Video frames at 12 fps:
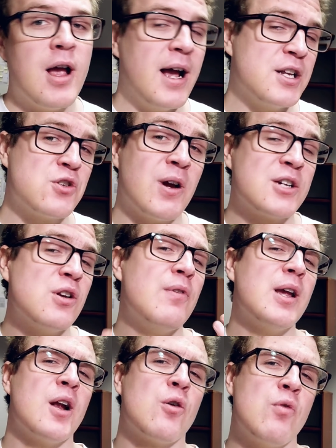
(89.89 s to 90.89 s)
and so actually
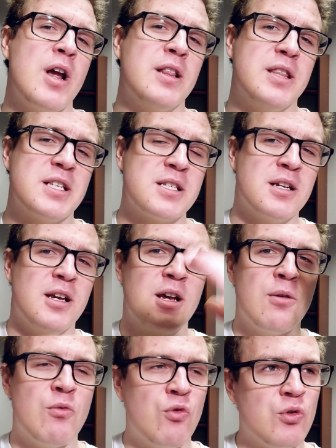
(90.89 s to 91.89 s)
we can create
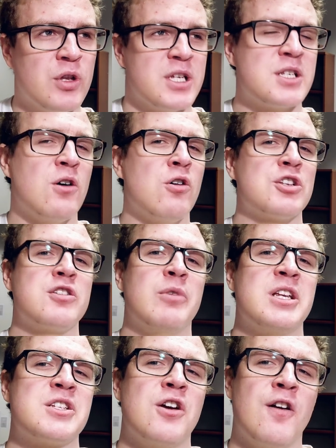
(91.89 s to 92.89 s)
this awesome
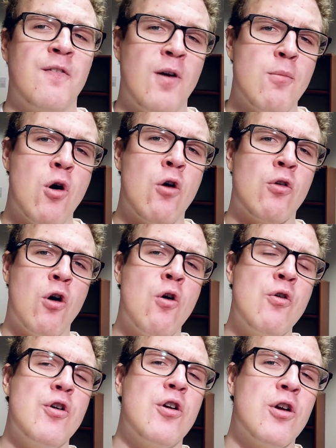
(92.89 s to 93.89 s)
dessert from our
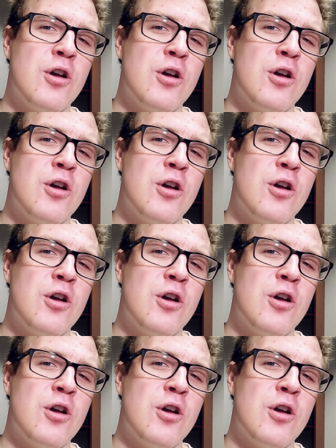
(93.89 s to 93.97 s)
own